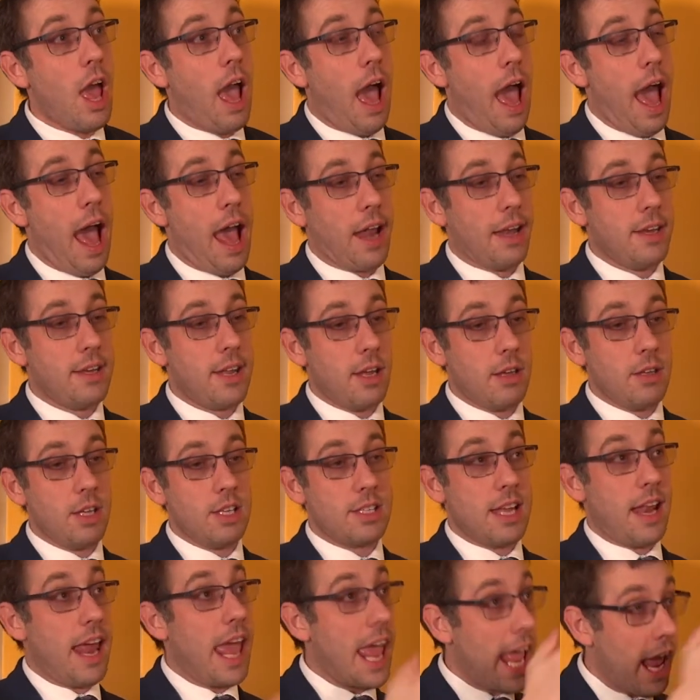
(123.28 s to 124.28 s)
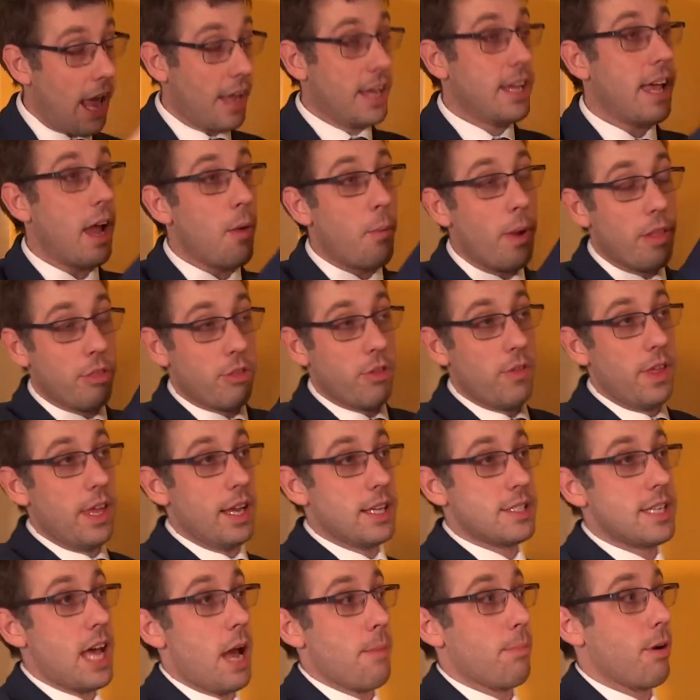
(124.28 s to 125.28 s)
and you said, you went through the
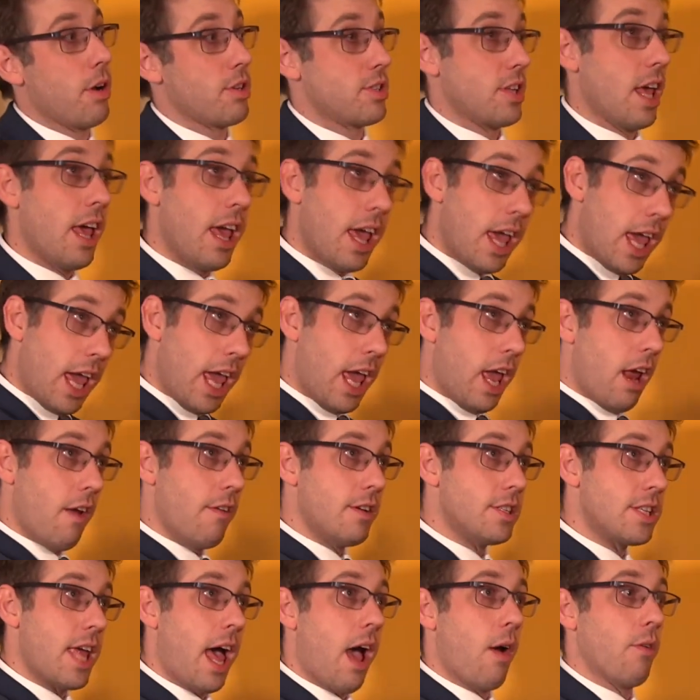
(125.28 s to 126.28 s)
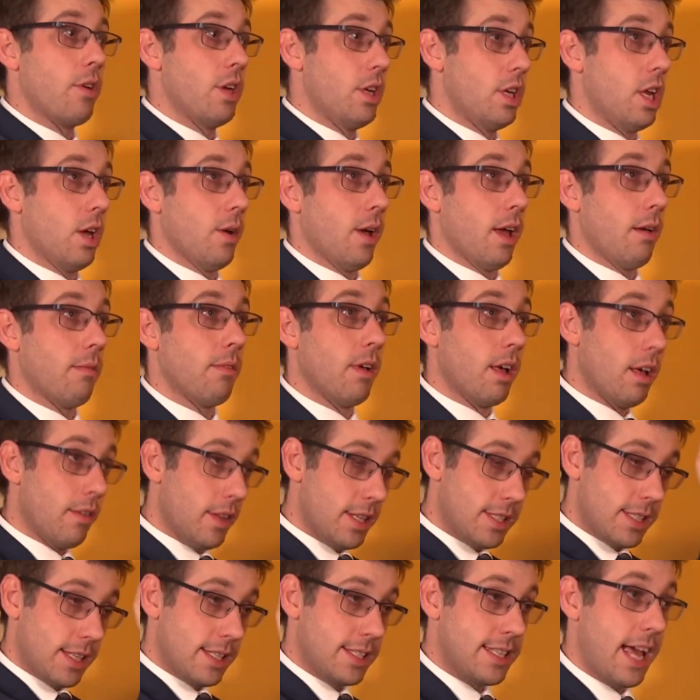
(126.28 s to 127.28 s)
exact process, here is how you do it.
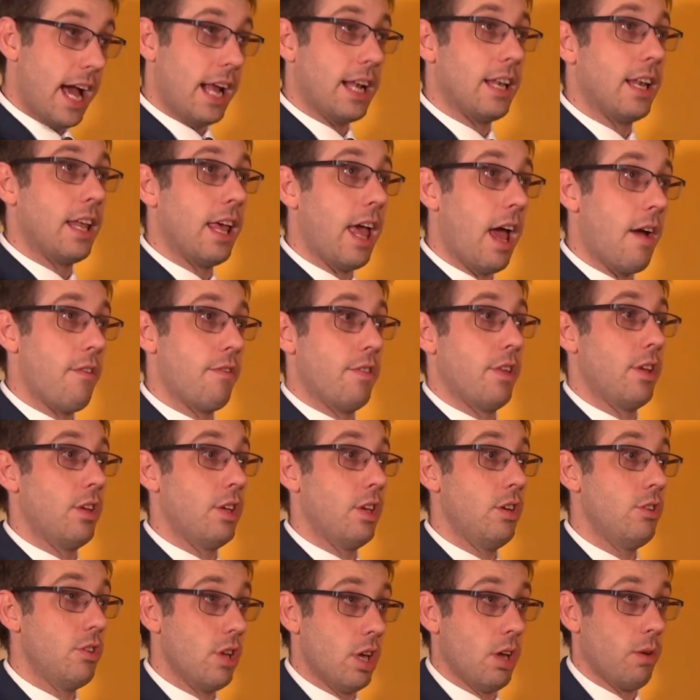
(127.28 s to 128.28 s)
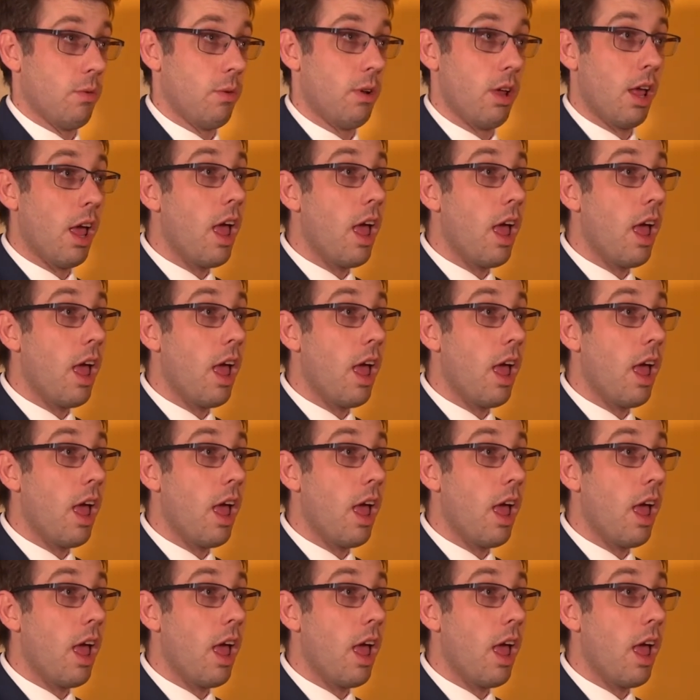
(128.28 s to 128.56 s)
It's exactly everything you do.